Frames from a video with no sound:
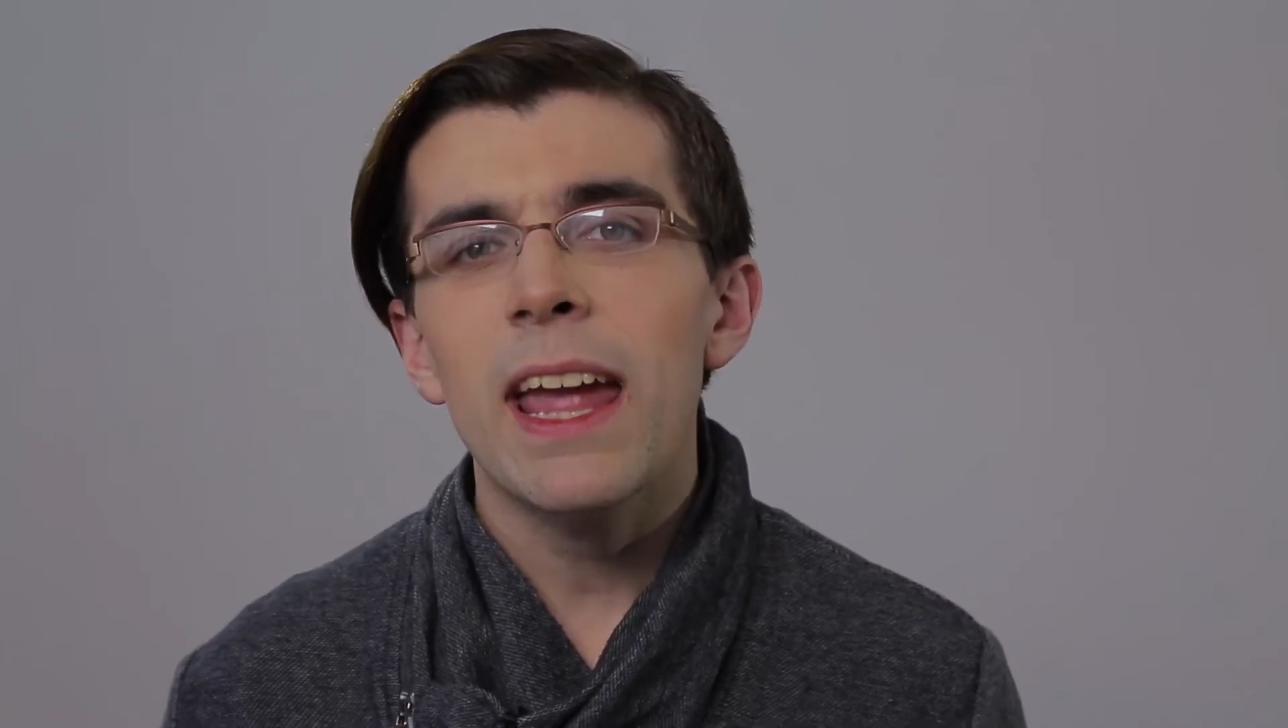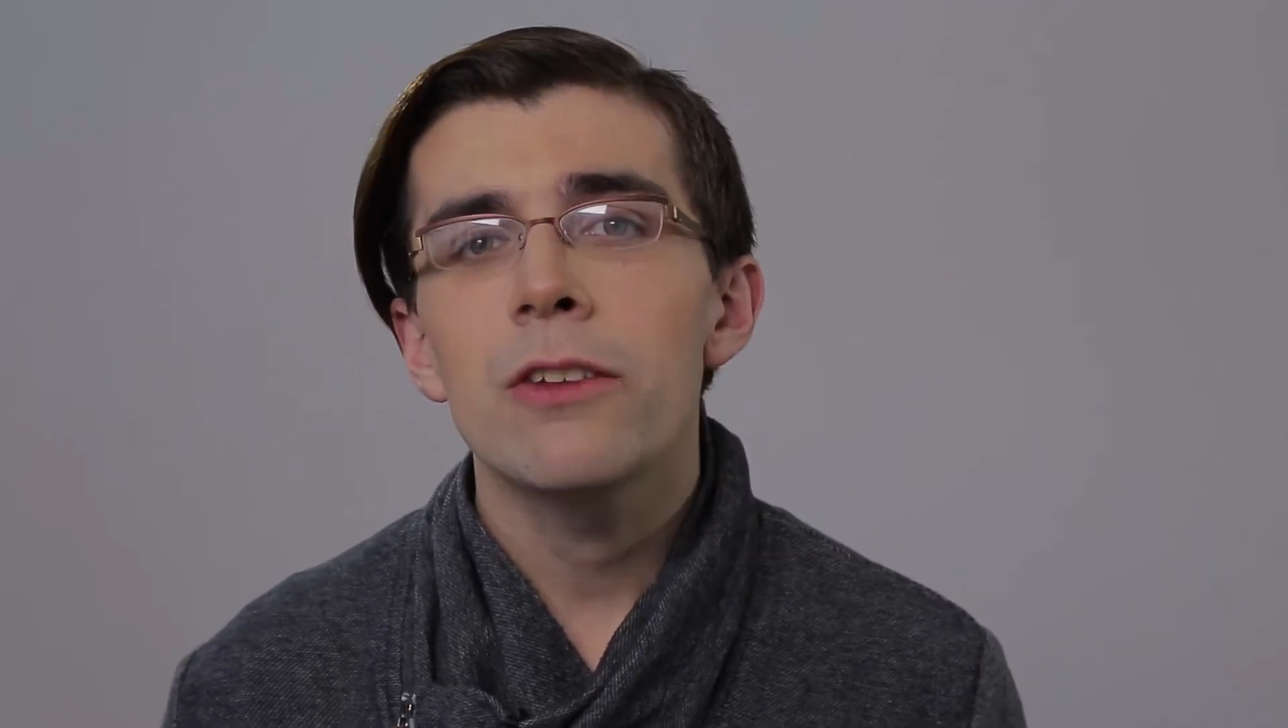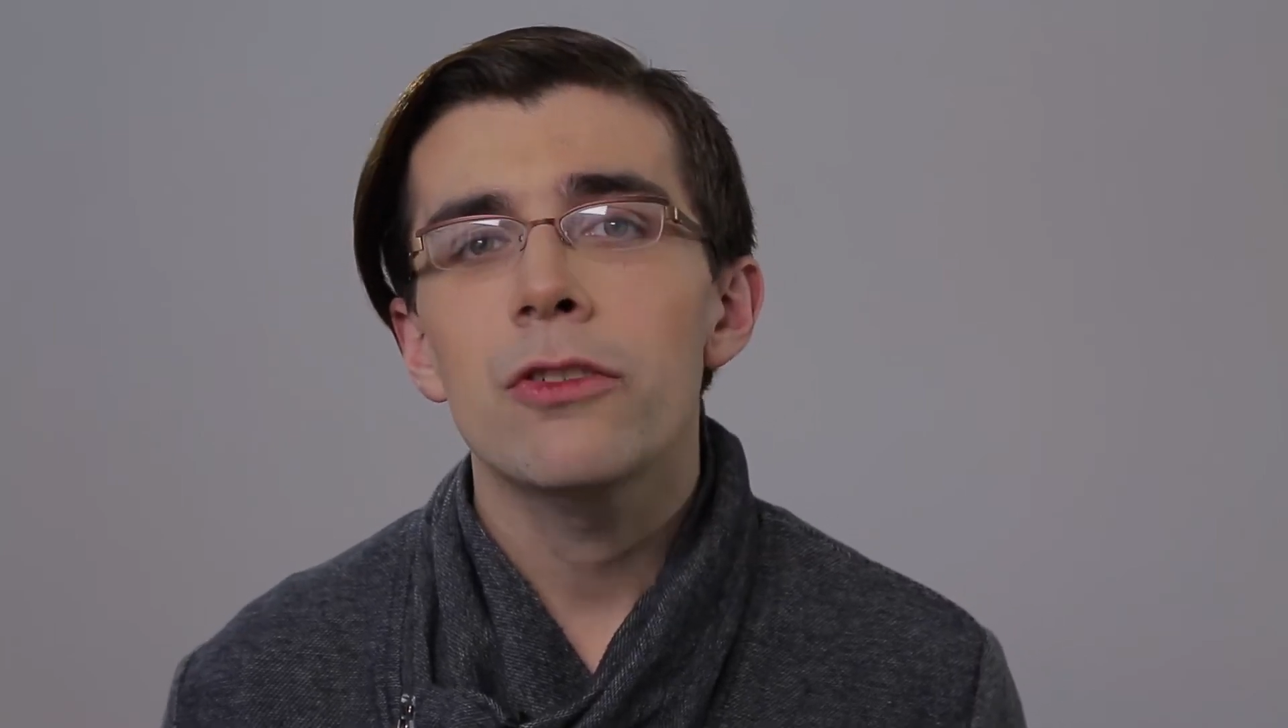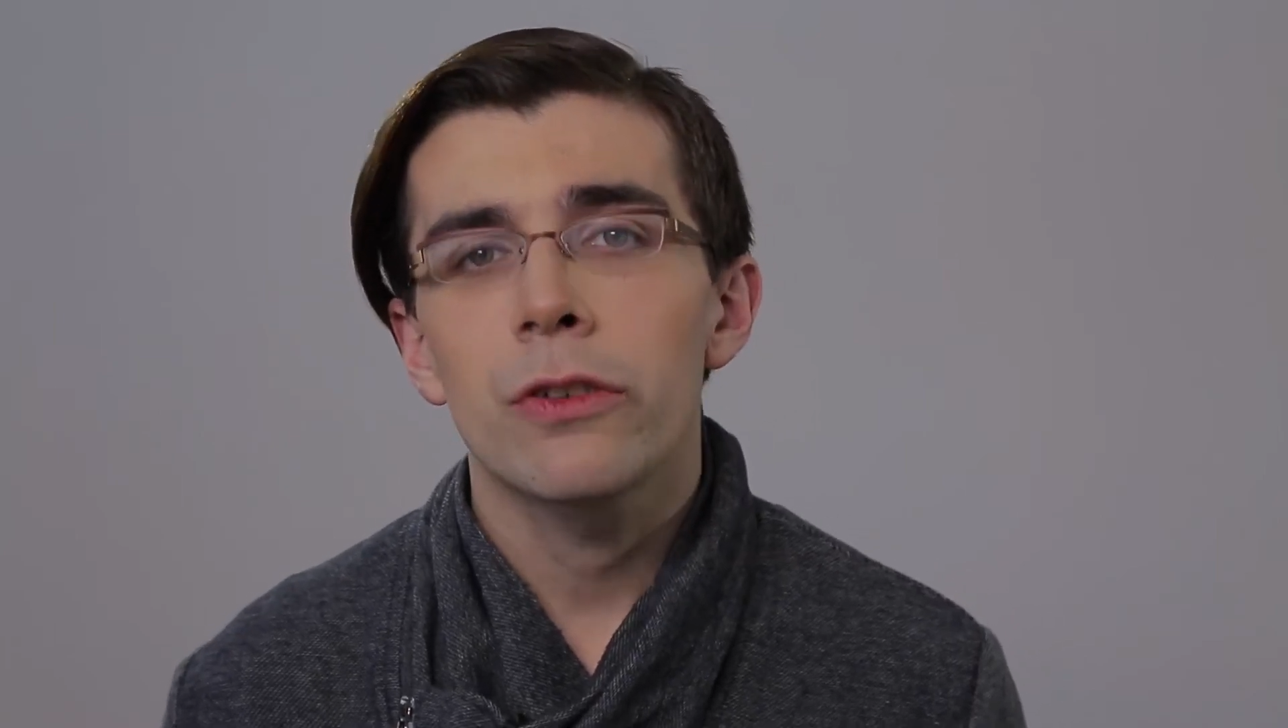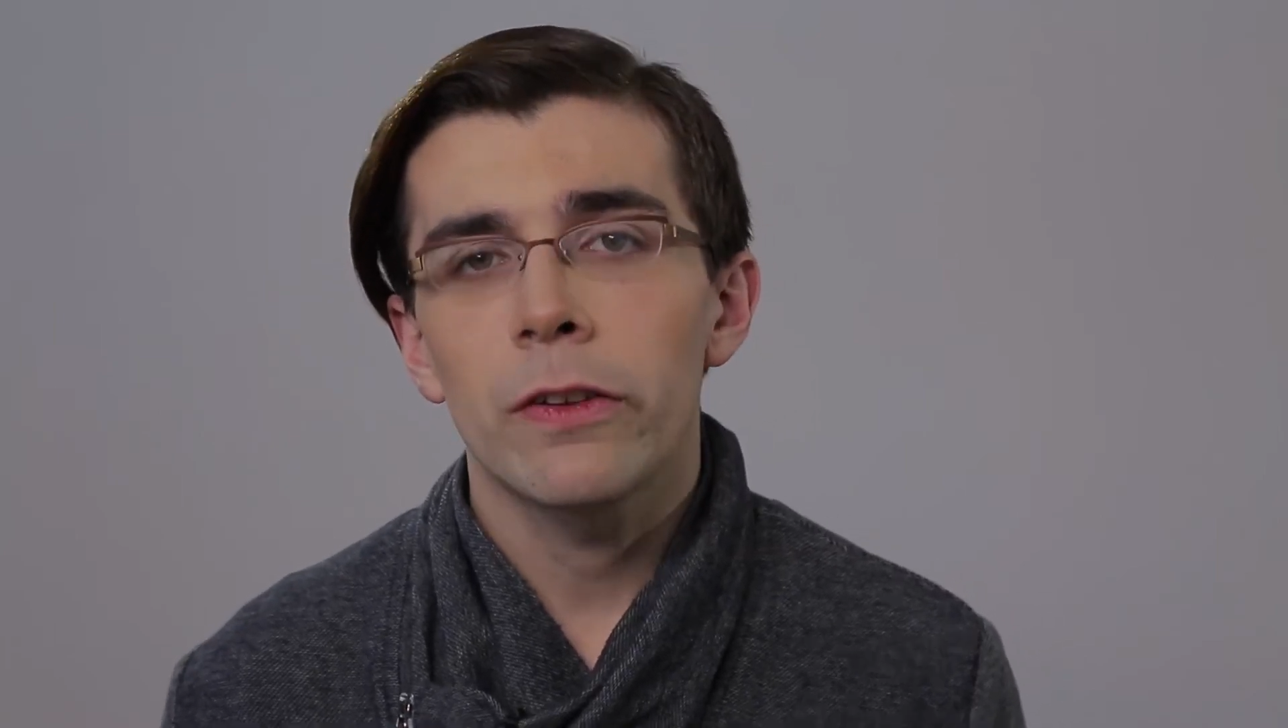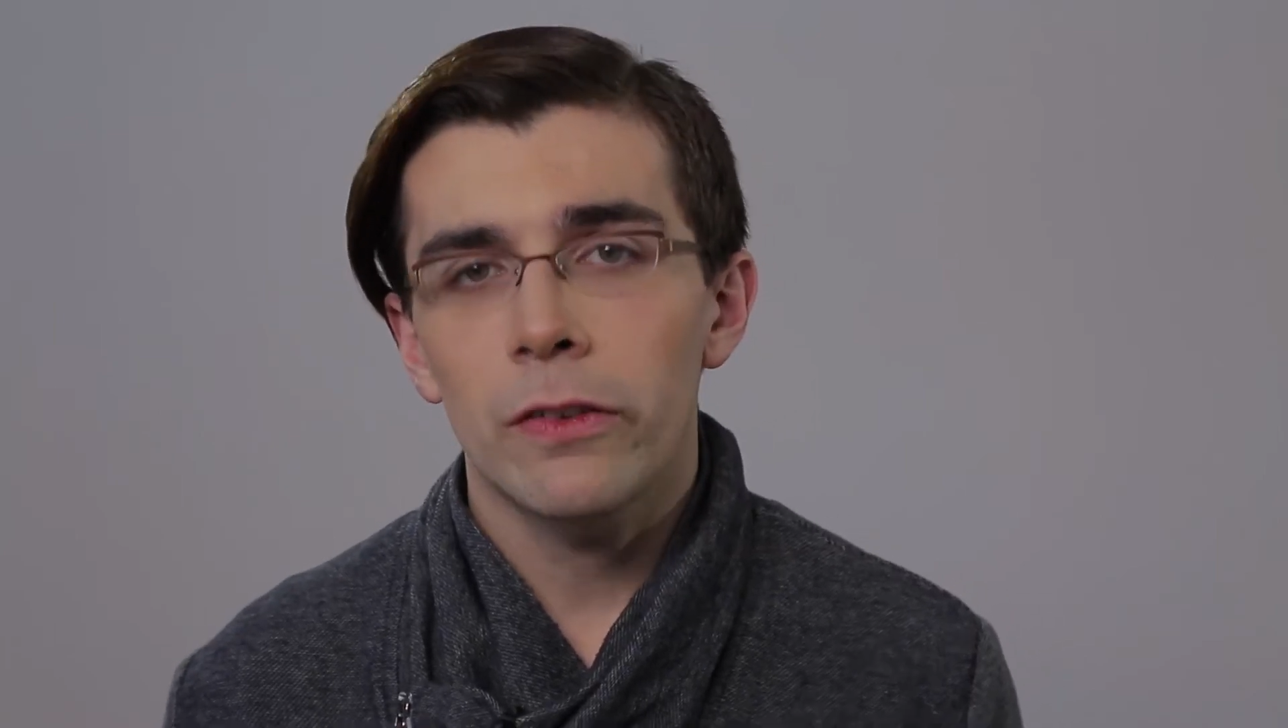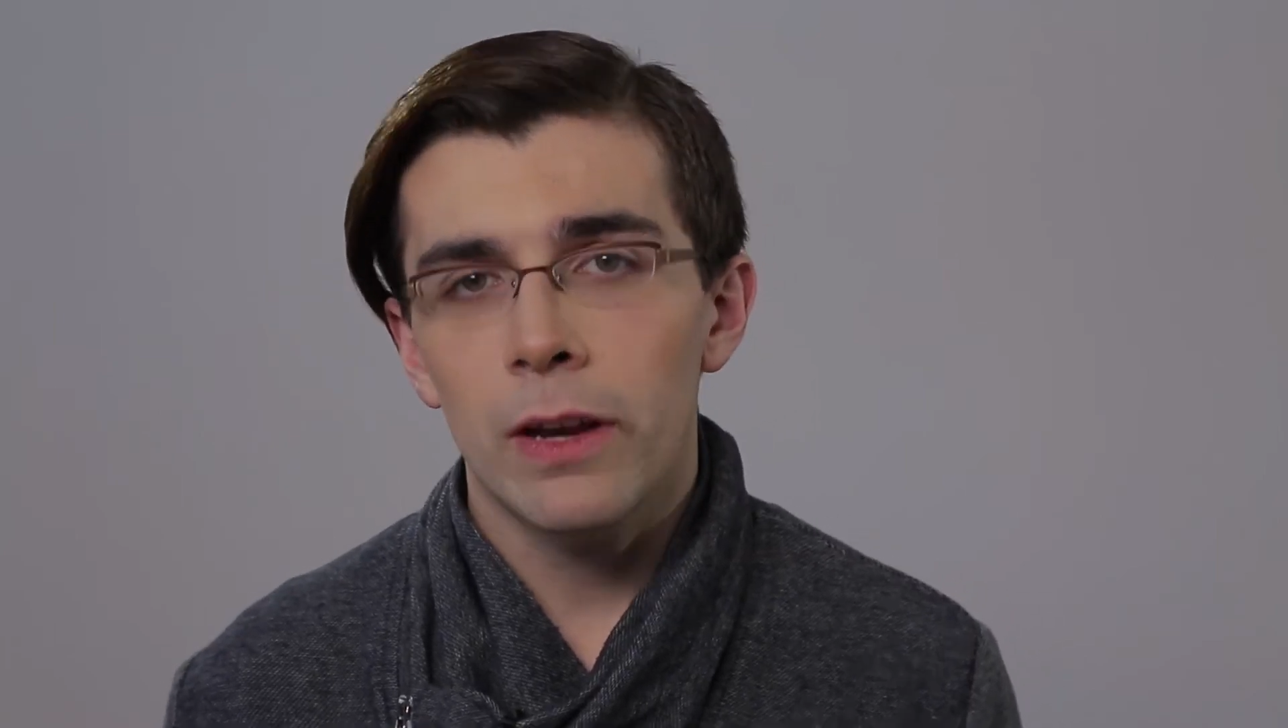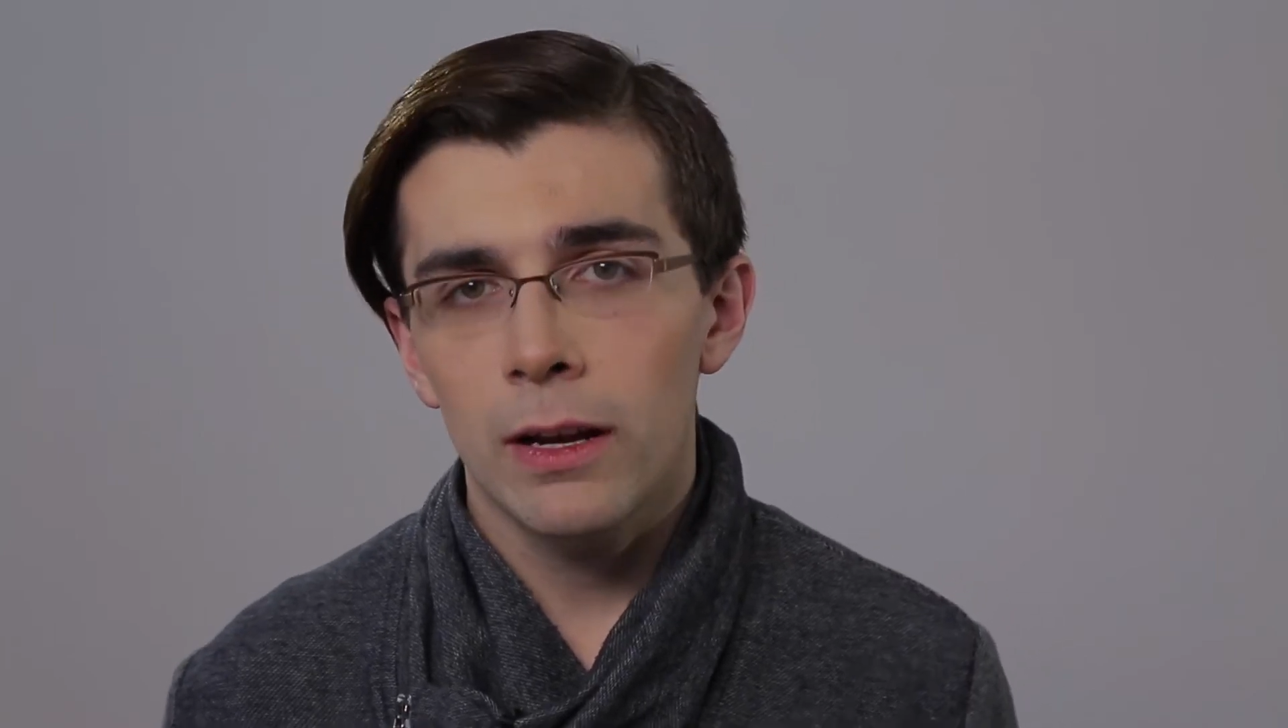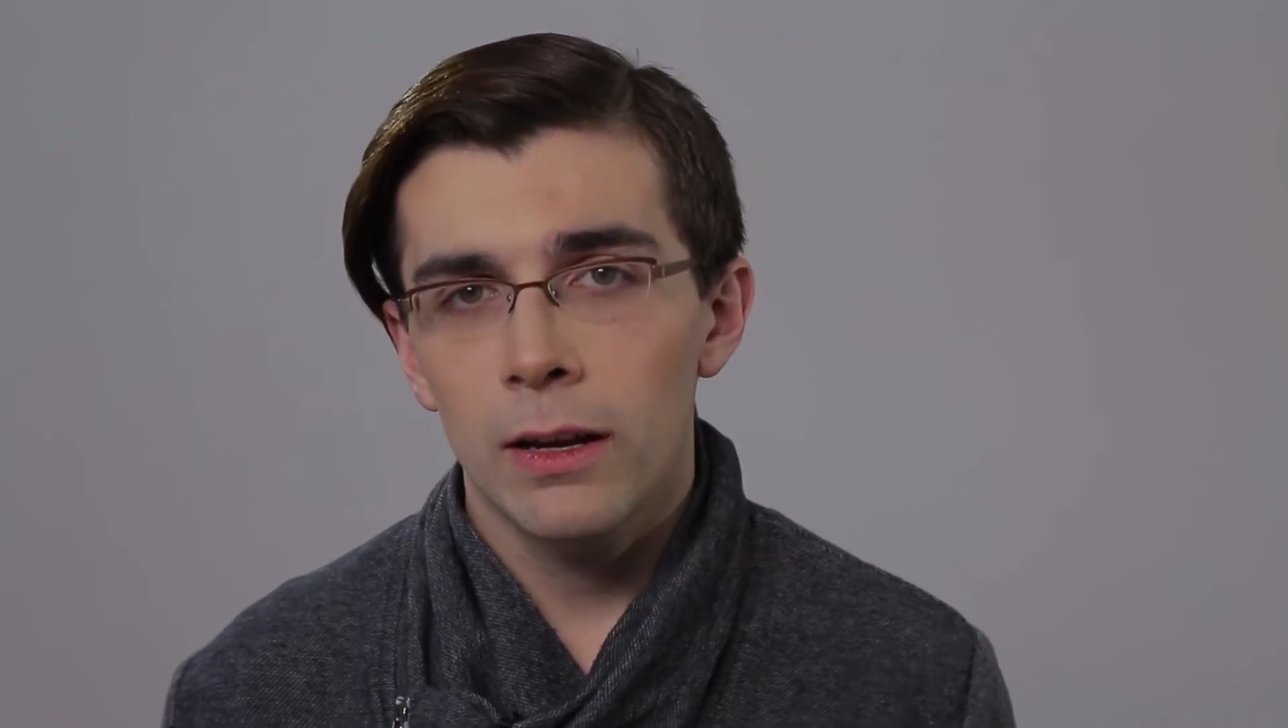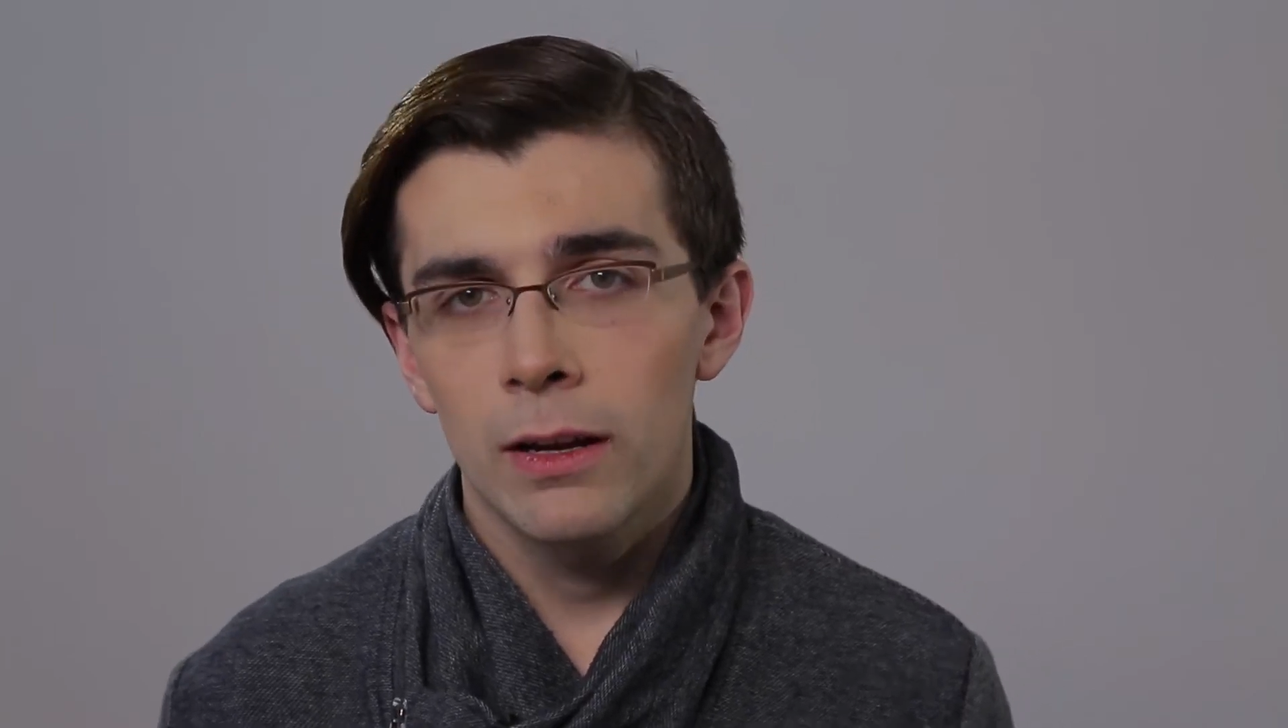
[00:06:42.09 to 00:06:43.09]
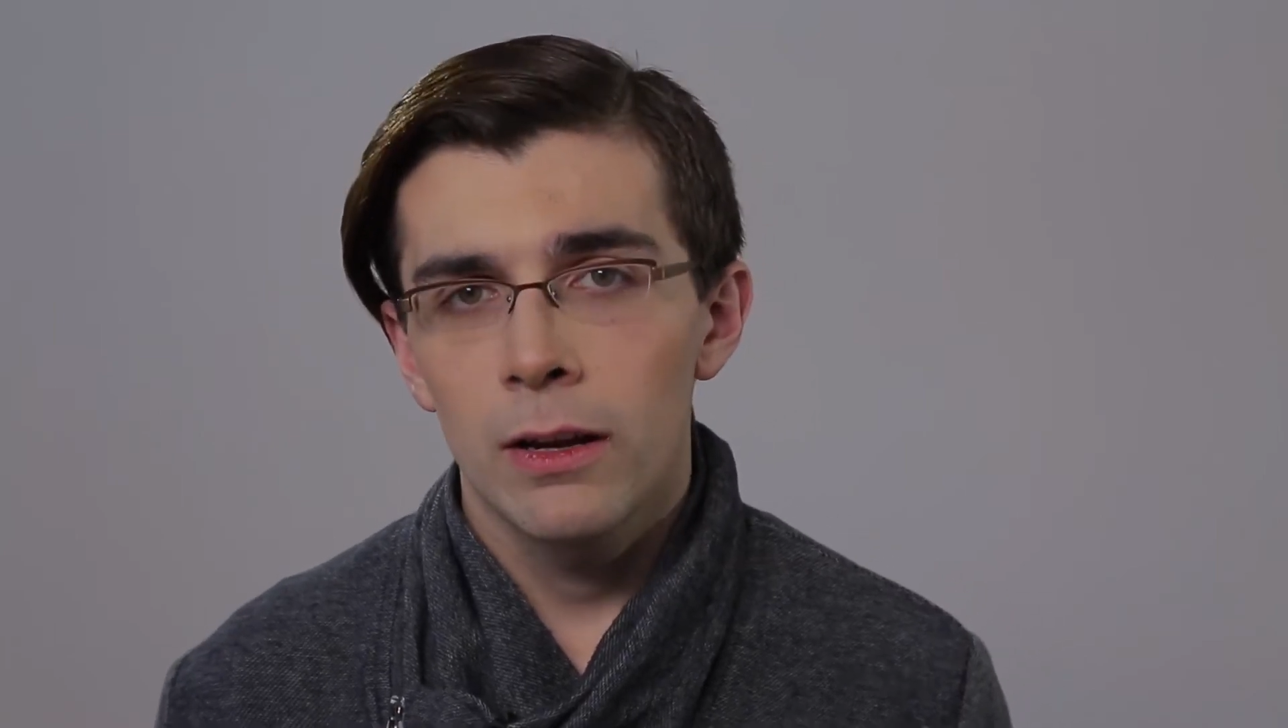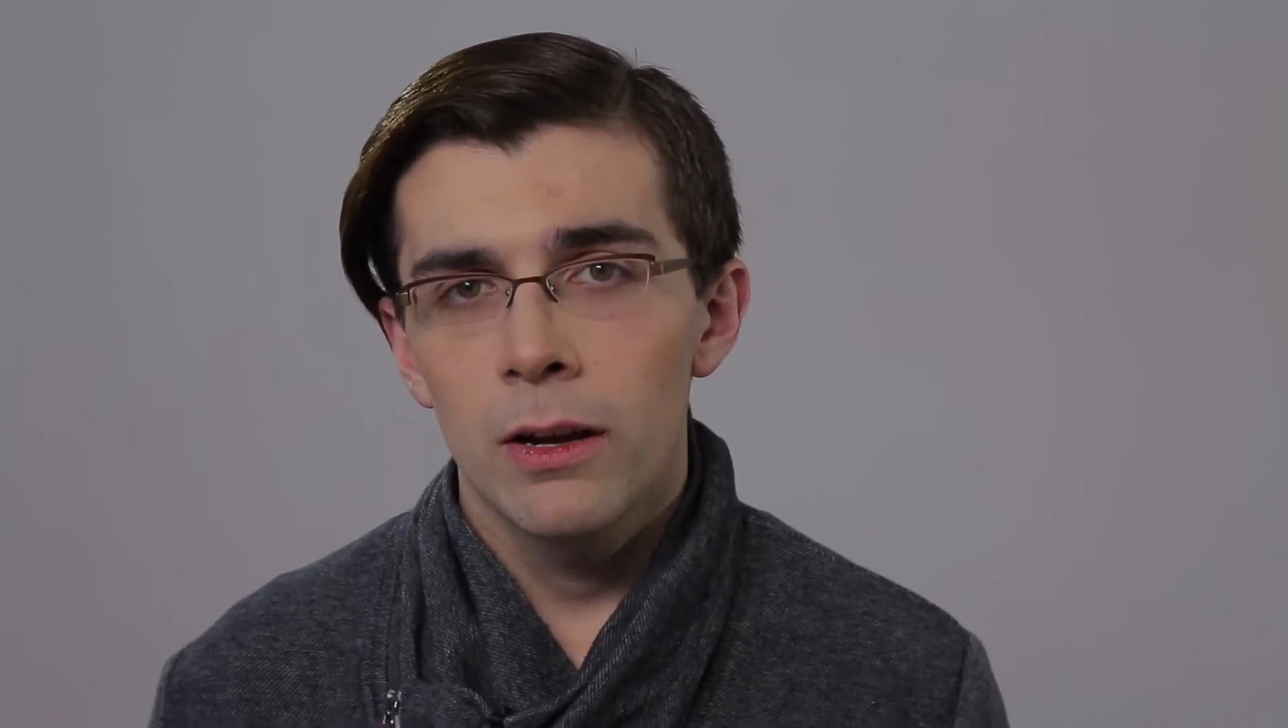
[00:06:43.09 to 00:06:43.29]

interesting